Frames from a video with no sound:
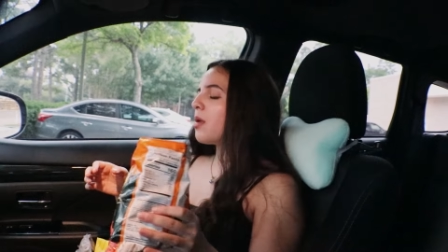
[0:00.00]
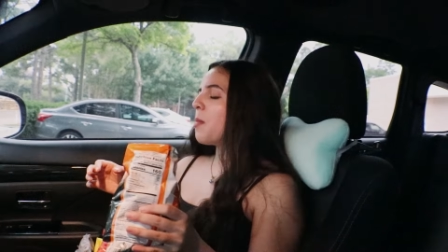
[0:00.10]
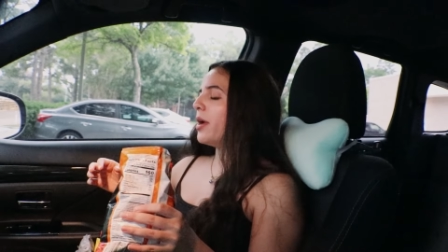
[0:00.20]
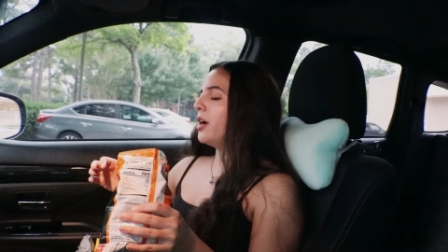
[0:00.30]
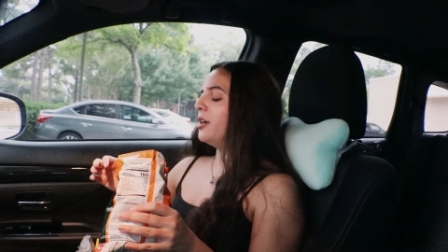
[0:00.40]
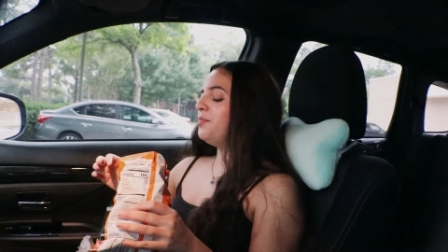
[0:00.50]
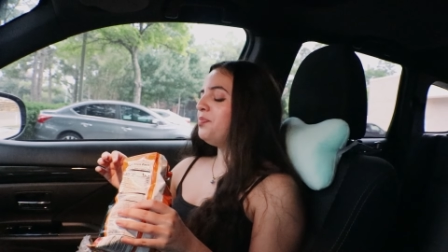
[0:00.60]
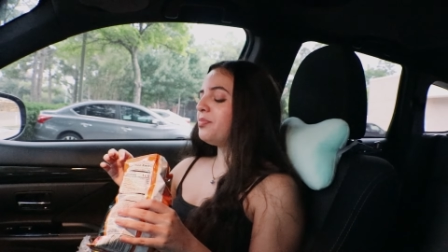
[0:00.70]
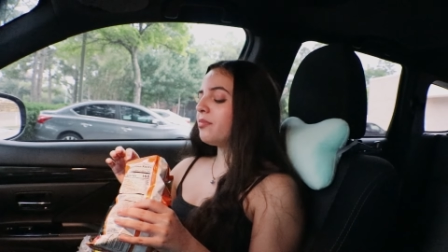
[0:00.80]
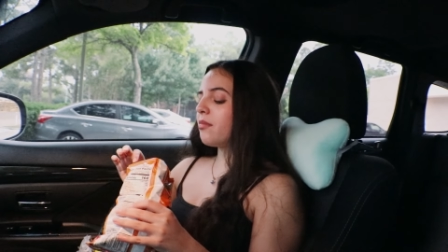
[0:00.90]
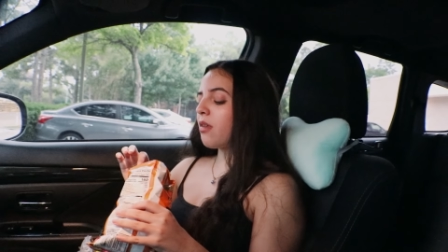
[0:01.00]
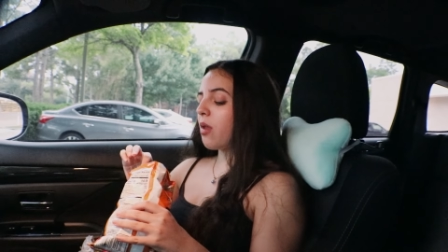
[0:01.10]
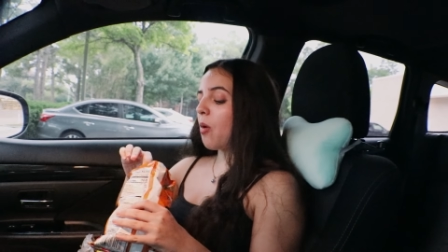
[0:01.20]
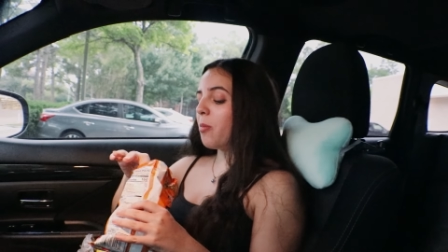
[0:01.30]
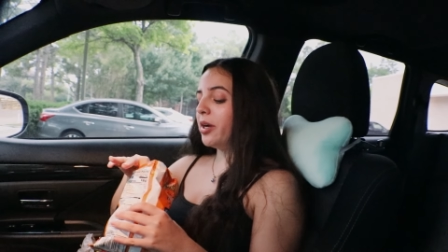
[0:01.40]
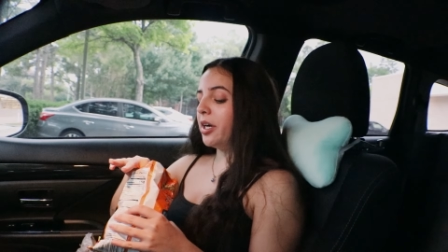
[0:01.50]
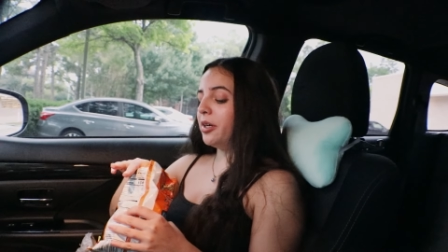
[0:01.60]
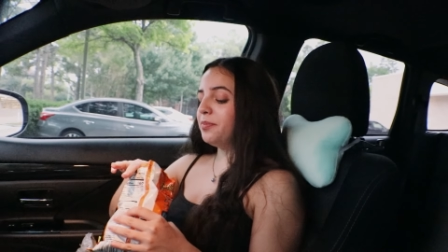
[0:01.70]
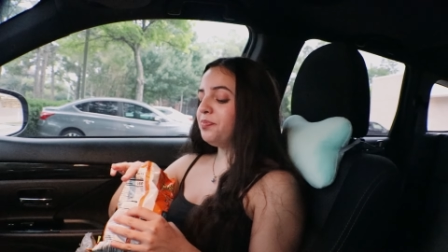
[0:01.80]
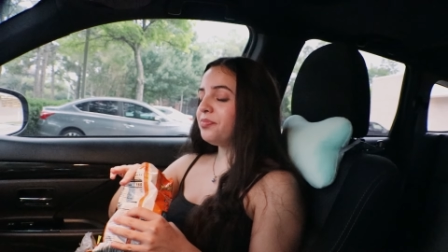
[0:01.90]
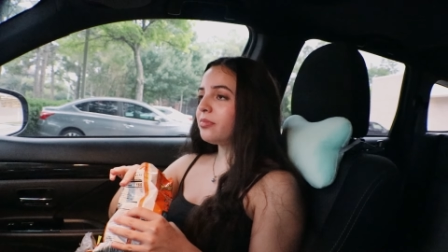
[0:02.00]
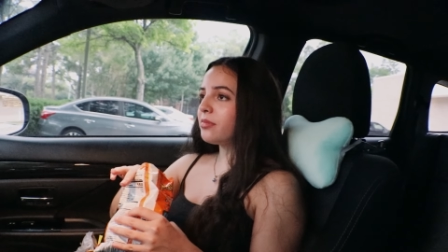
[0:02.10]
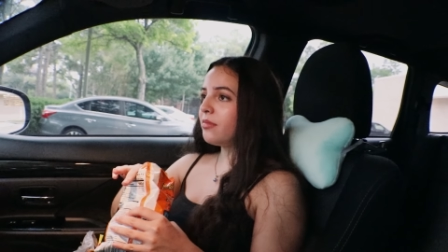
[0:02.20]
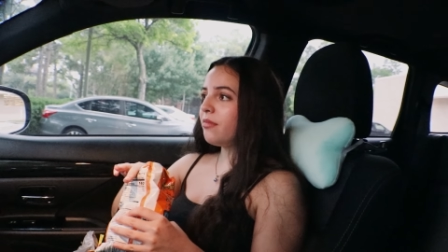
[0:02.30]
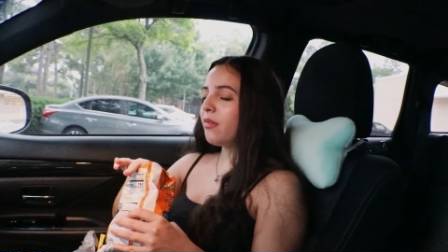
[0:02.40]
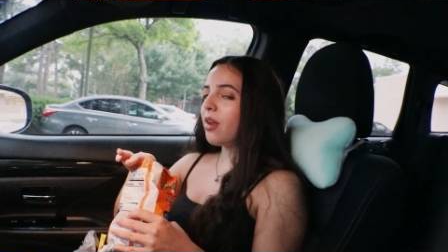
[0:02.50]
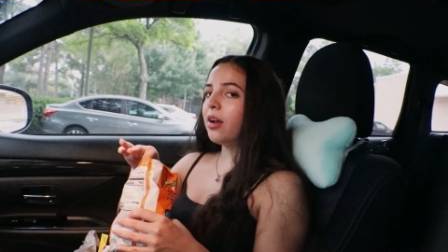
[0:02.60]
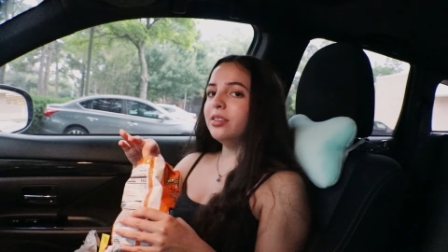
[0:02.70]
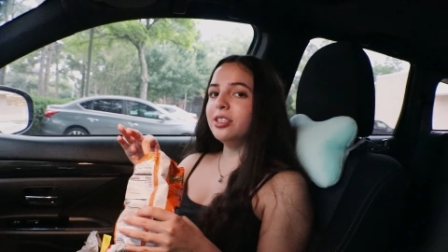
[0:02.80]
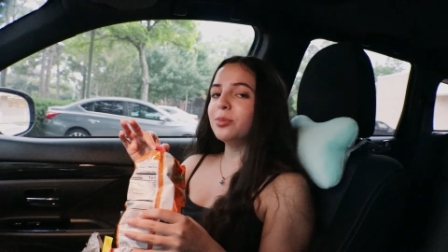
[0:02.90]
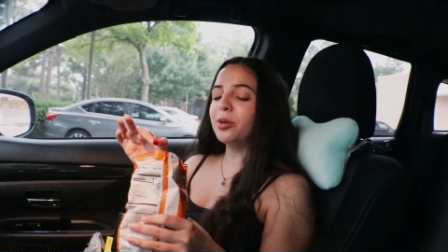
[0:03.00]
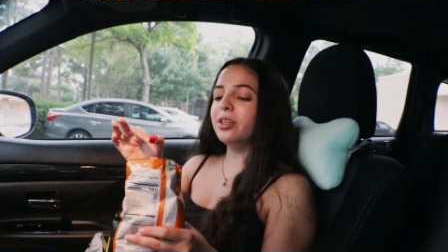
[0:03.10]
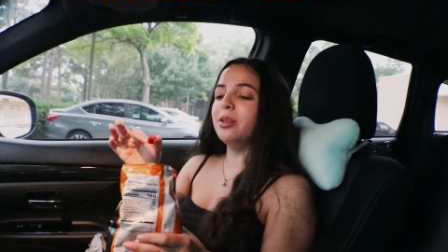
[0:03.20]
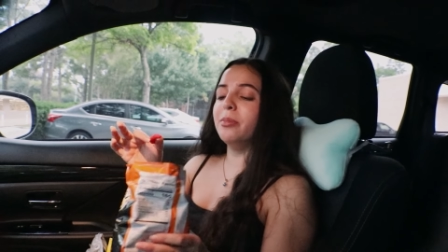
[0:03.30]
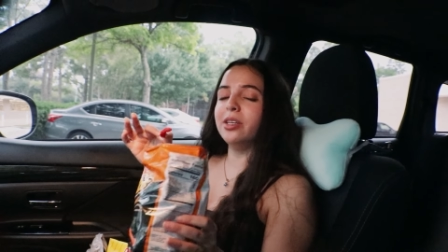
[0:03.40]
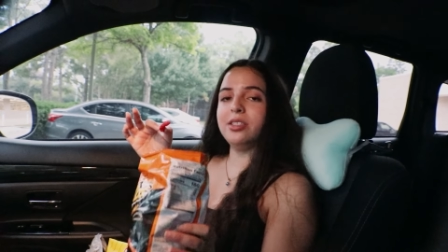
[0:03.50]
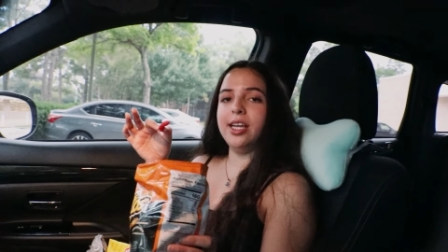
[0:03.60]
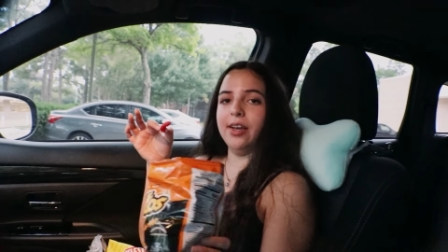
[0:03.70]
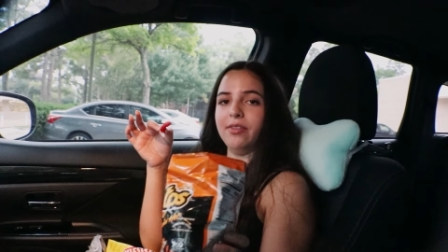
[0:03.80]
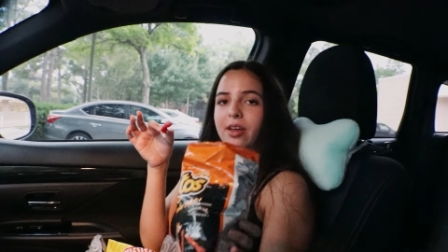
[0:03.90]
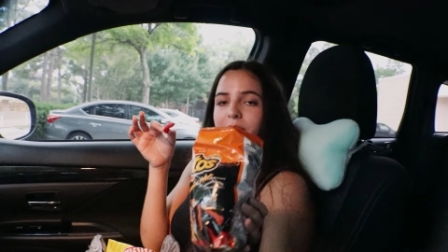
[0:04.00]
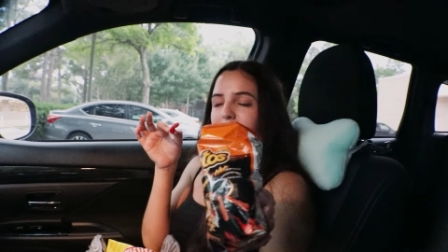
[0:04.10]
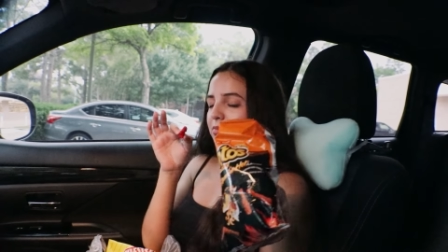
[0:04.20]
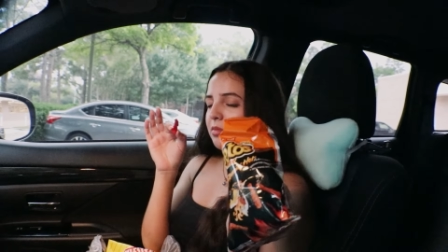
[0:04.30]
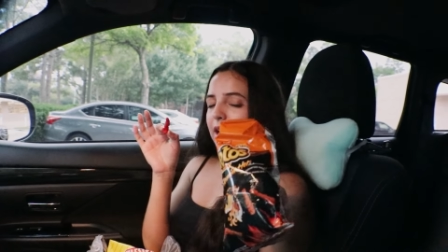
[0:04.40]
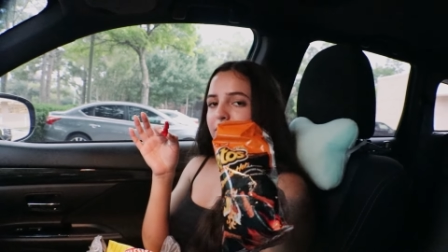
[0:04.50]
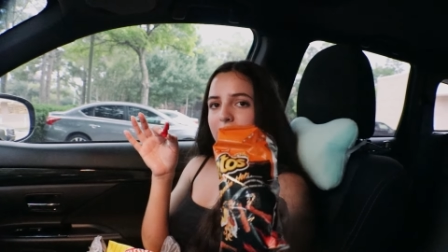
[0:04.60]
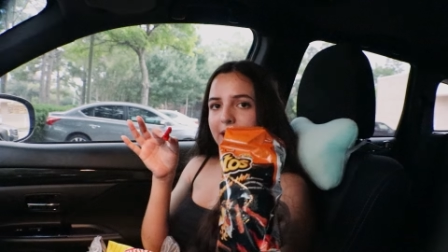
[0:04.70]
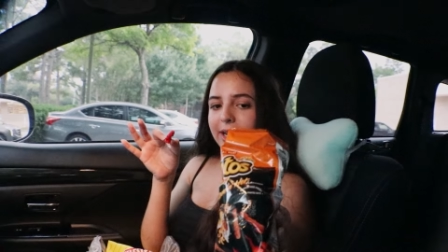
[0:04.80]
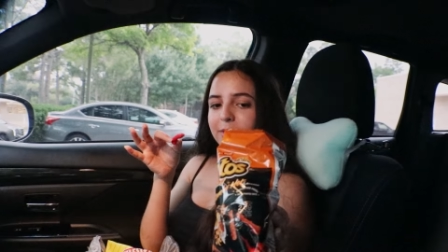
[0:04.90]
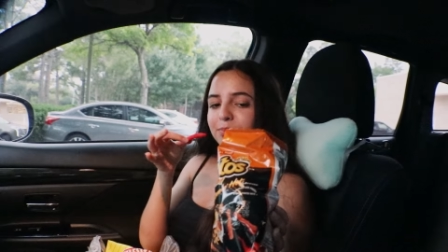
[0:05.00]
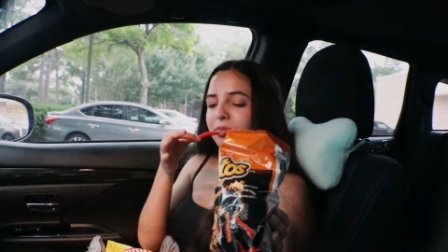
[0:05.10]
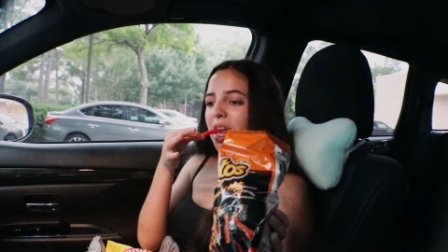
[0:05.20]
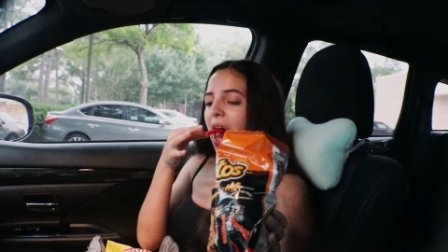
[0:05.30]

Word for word: Oh my god. Oh my god. These are probably the best thing I've ever had.